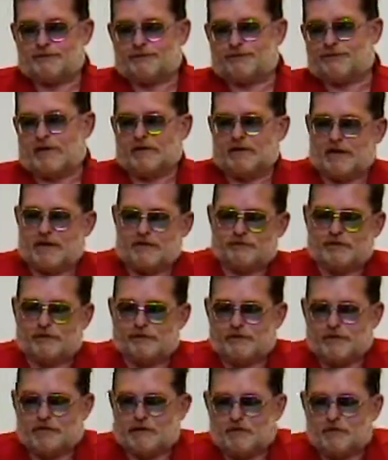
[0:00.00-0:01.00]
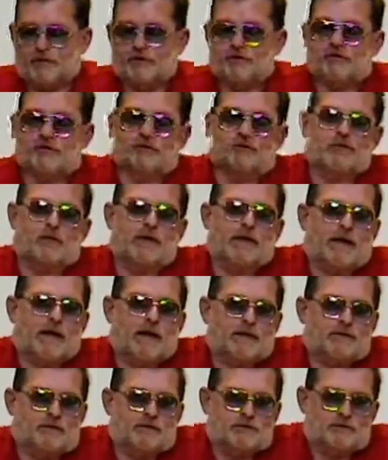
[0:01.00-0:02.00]
Fred likes to think of this as great
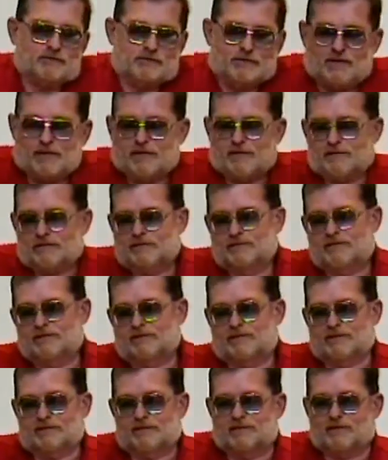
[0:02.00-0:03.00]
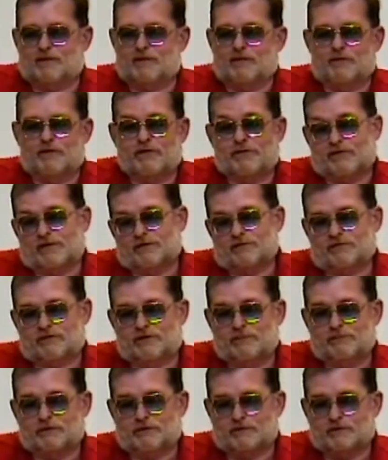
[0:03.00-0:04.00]
acting style, although he thinks
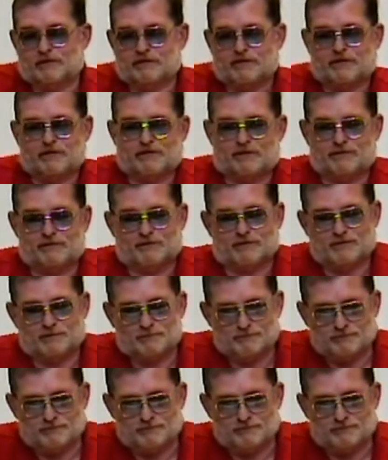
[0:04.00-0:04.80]
secretly that